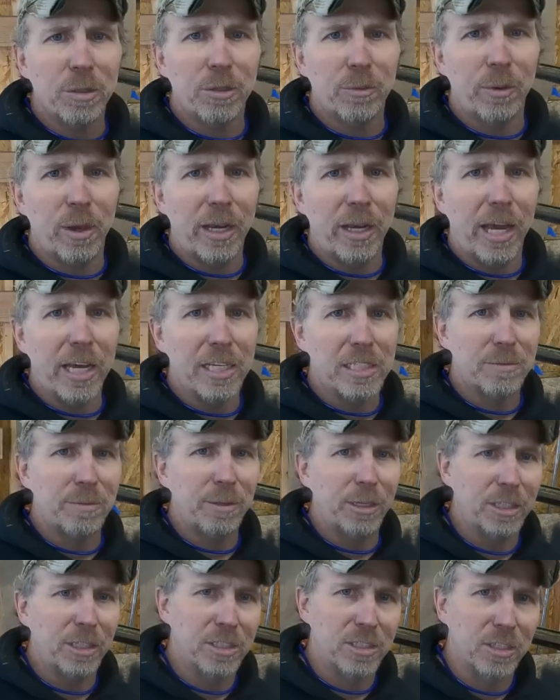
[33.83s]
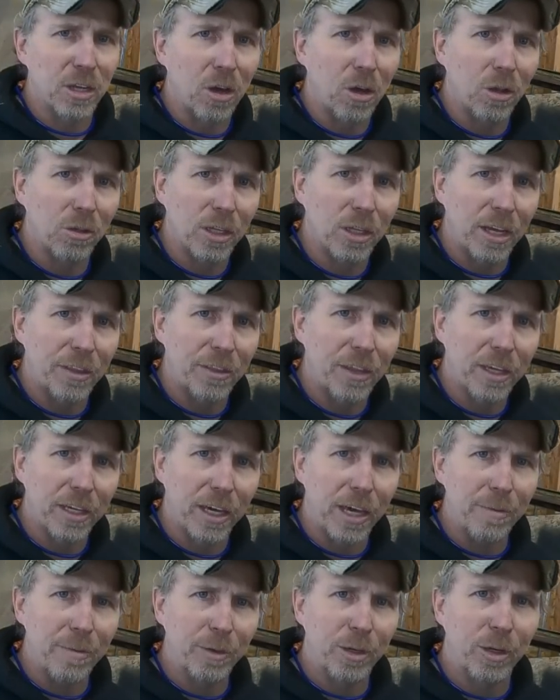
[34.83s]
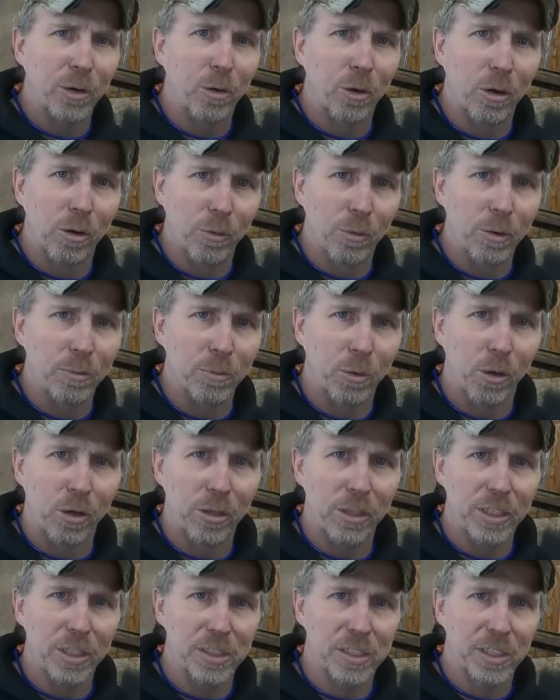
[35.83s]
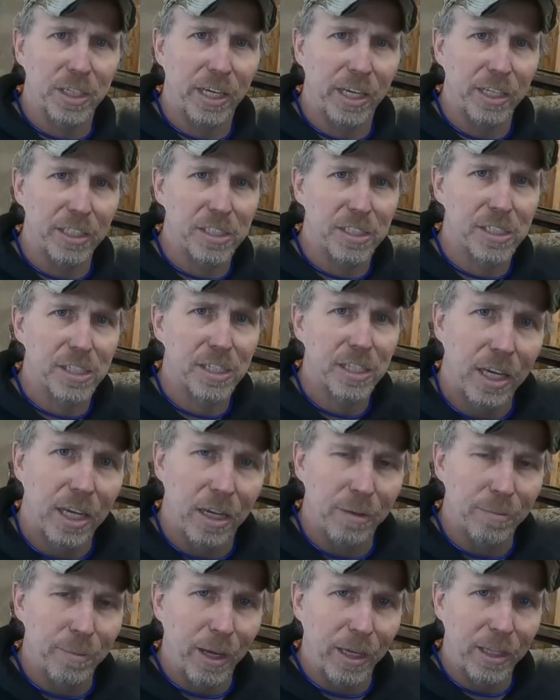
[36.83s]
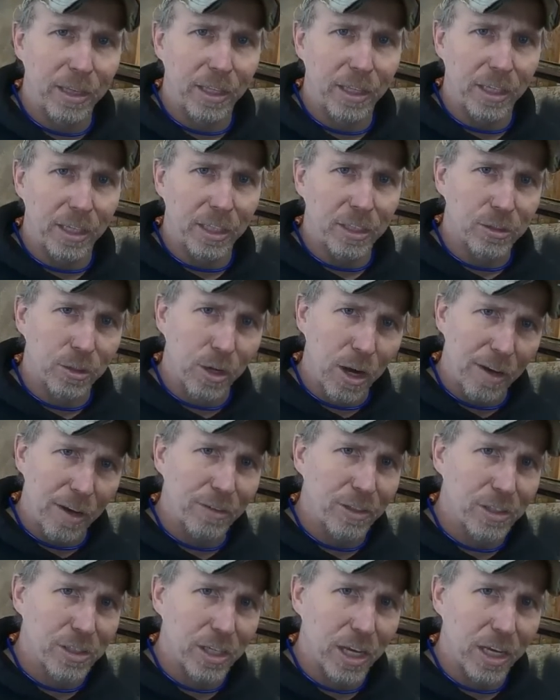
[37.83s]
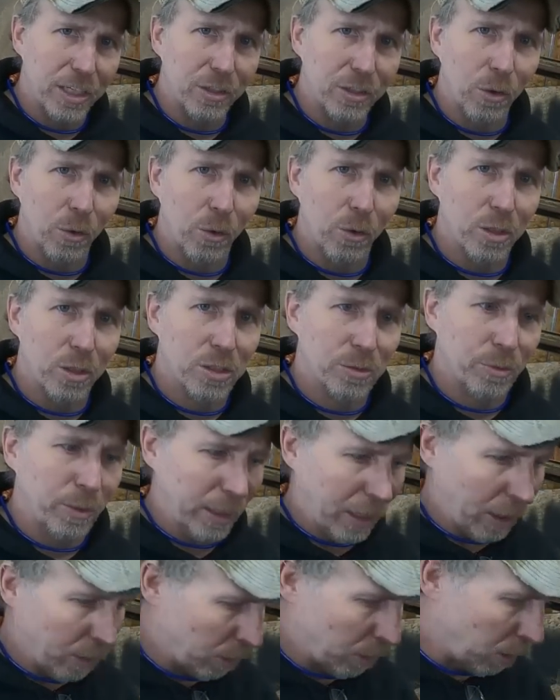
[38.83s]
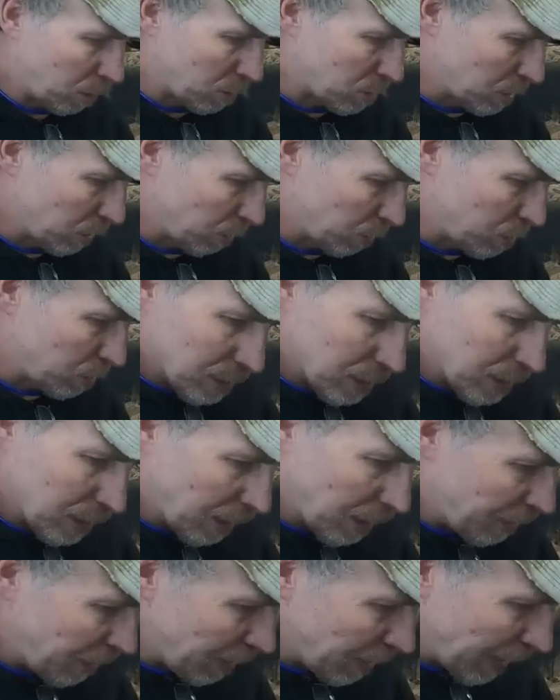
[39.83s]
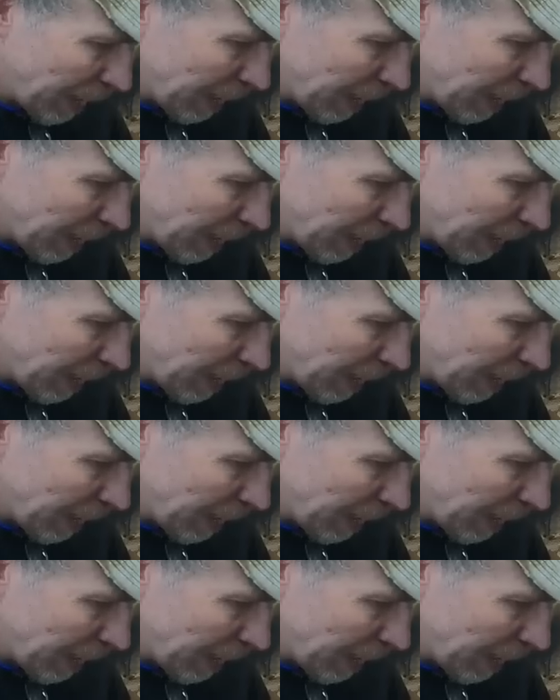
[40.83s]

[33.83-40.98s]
with the way it has to be installed, I think I am gonna order one more of these kits and make the driver's side door swing out also. Uh, I think